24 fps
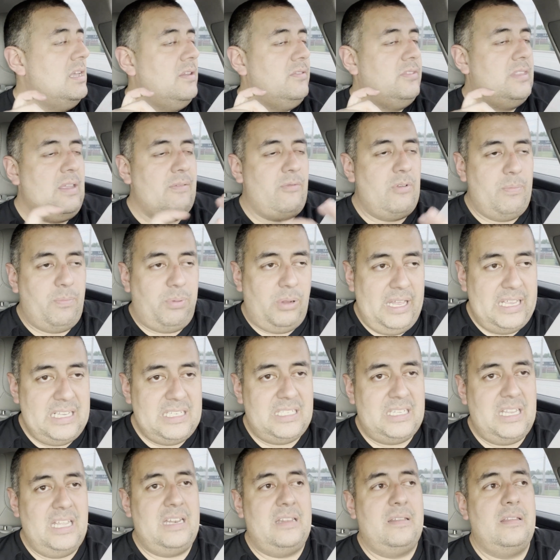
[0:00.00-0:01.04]
They
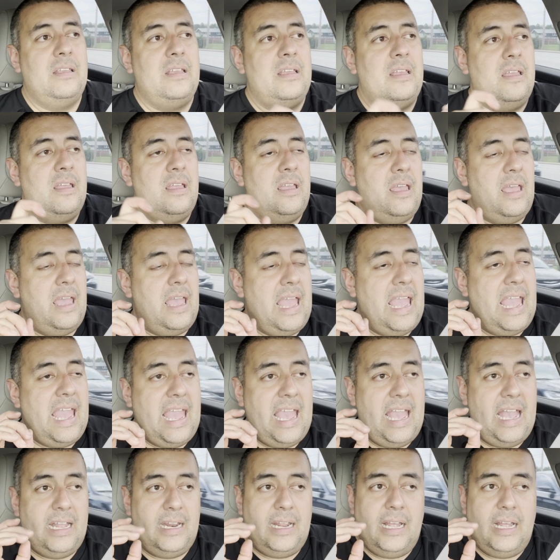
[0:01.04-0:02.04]
replaced it, and